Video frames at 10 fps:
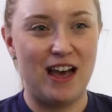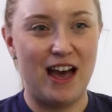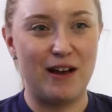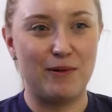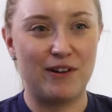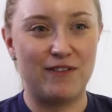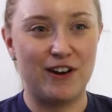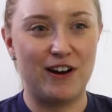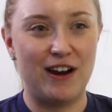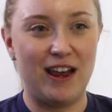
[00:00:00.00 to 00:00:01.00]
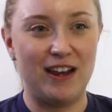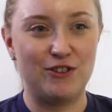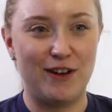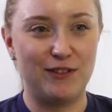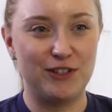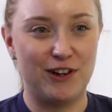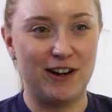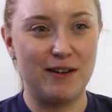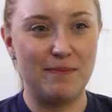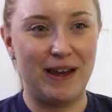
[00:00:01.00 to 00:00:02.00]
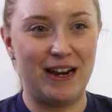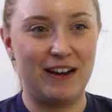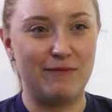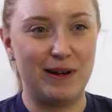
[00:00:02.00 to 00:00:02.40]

I work for a travel startup and I've